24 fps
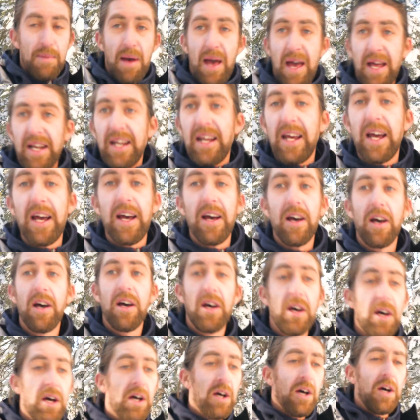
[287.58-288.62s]
bed,
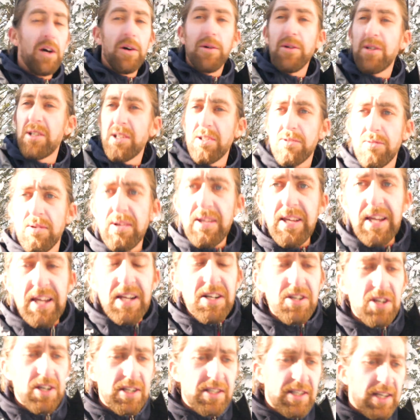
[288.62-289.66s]
which is really
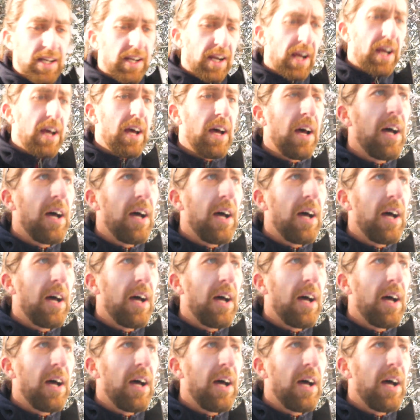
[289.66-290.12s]
interesting.